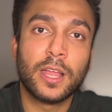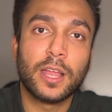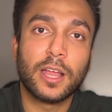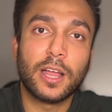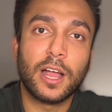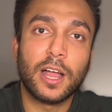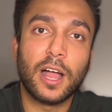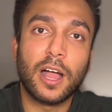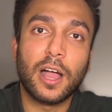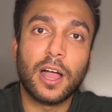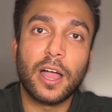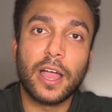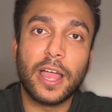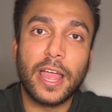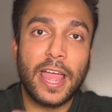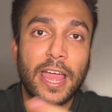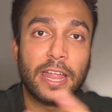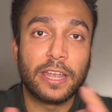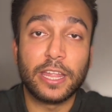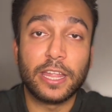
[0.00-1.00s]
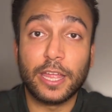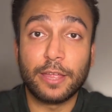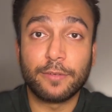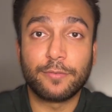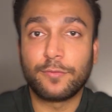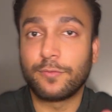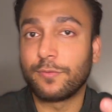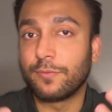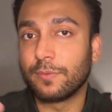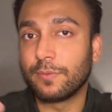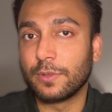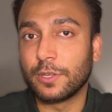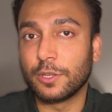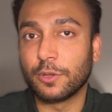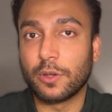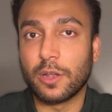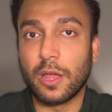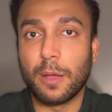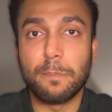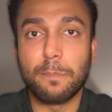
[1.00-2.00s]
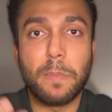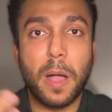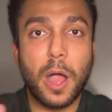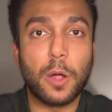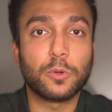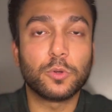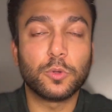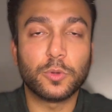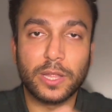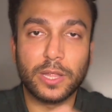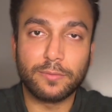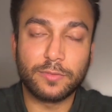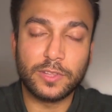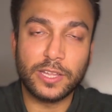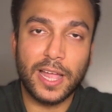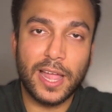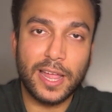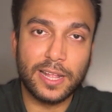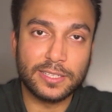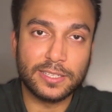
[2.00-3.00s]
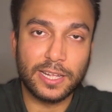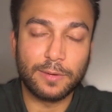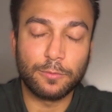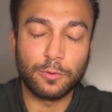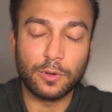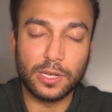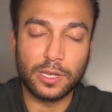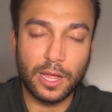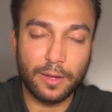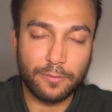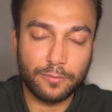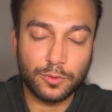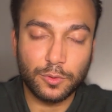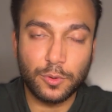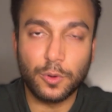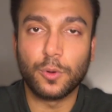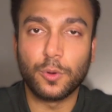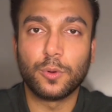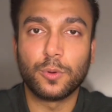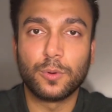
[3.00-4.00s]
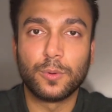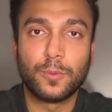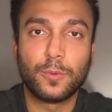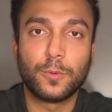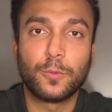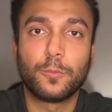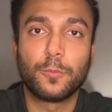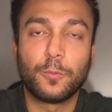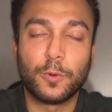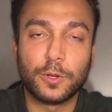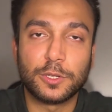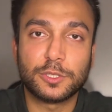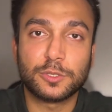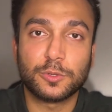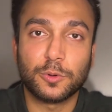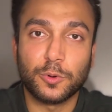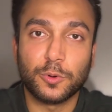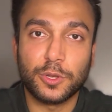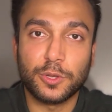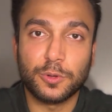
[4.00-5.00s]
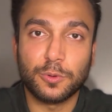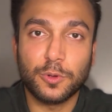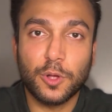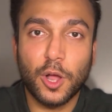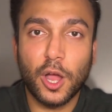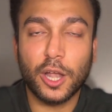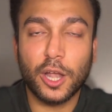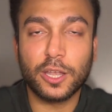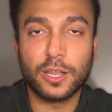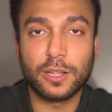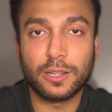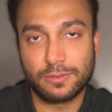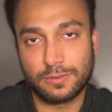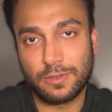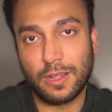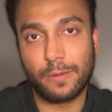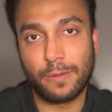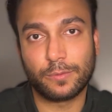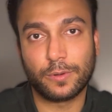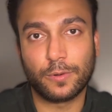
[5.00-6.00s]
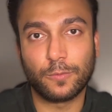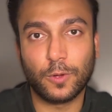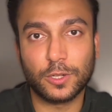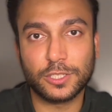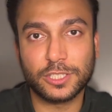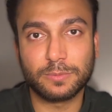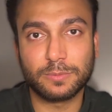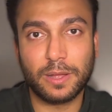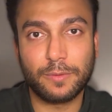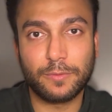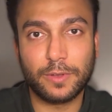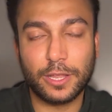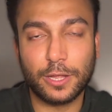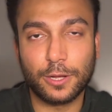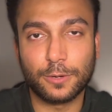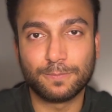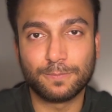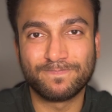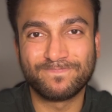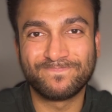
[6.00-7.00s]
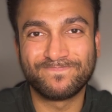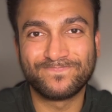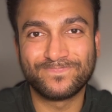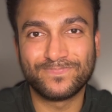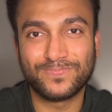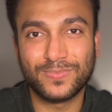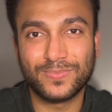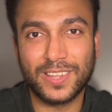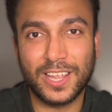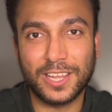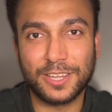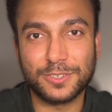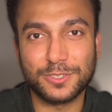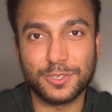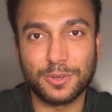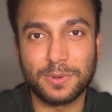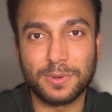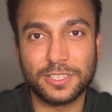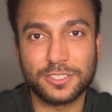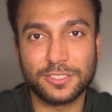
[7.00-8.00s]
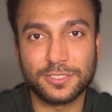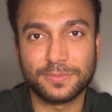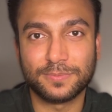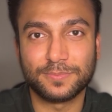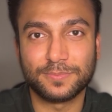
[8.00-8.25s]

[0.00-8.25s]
And if you're about to give the IELTS, I would love to know what score you got after watching my video. Thank you so much.